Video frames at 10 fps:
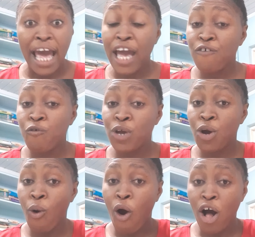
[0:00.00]
If we
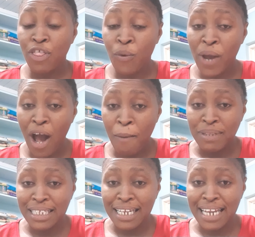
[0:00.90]
go all the way
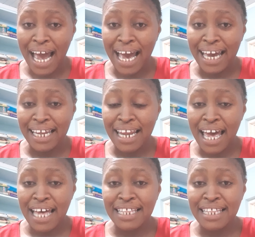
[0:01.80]
up to 9,